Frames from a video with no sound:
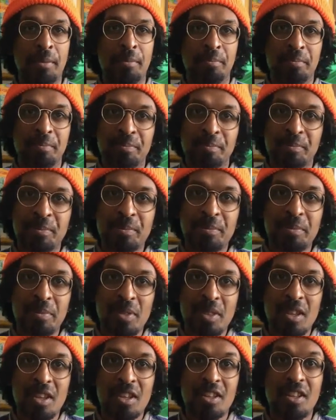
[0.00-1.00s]
talk to Eric
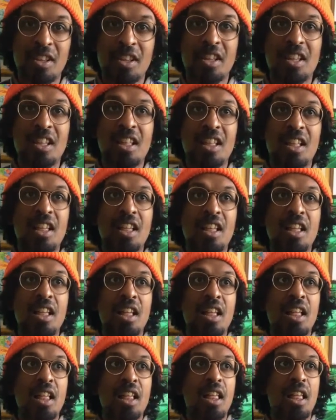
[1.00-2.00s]
or Mitch, or who was it?
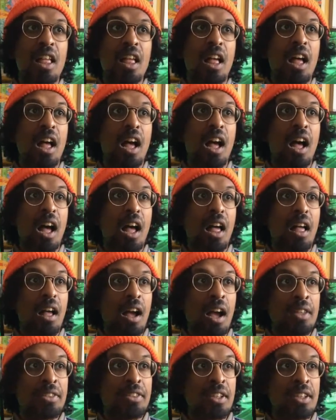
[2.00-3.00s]

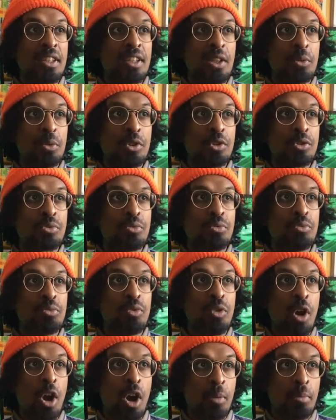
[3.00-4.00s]
I think it was
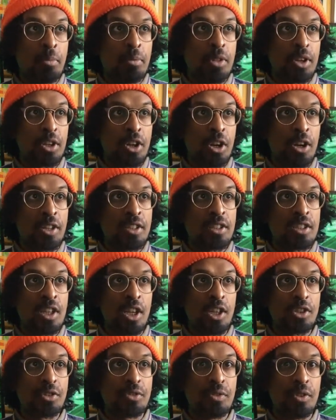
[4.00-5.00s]
Rob. Oh, Rob. Okay, cool. Yeah.
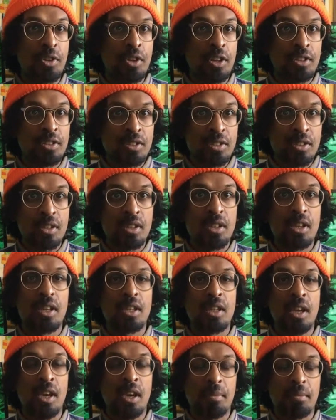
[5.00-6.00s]
First.
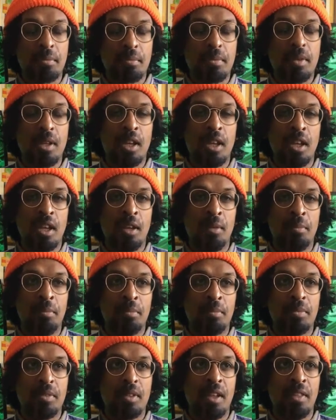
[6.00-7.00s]
Yeah. Um,
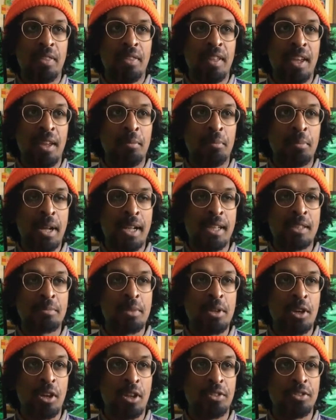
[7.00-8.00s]
and then passed
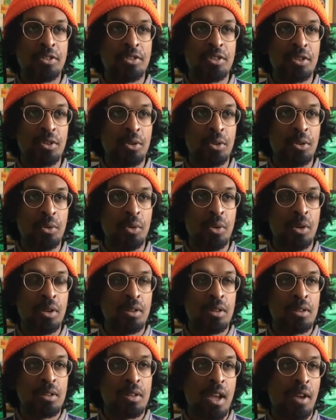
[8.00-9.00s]
me on to
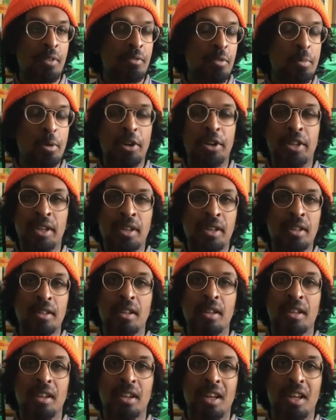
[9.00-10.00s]
everybody
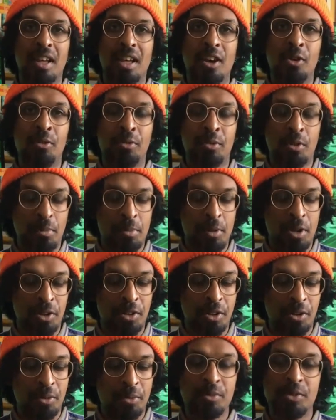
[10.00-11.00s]
uh, over at
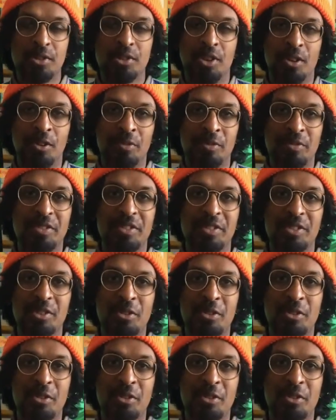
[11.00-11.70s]
Mondo. So it's